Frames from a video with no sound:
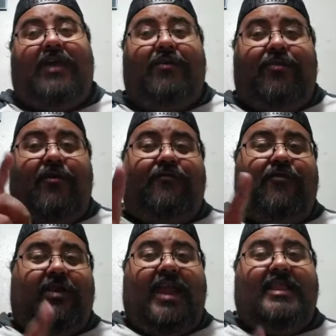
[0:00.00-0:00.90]
Now, don't
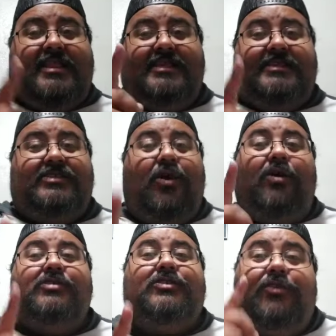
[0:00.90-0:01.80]
forget, this is
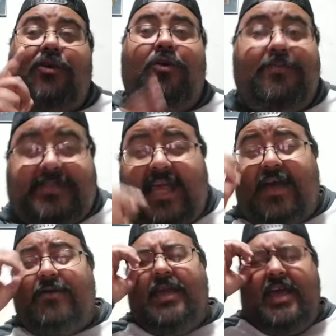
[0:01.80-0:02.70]
also the
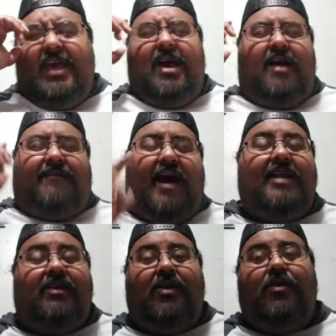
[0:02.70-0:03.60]
hometown of
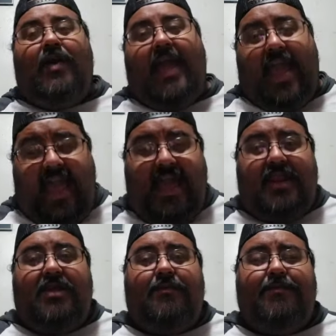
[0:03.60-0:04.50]
Hanako
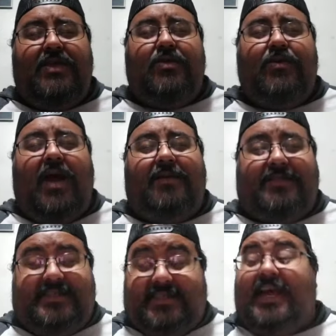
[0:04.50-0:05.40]
and Miyu
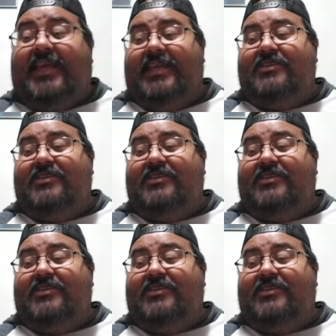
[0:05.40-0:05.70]
Amasaki.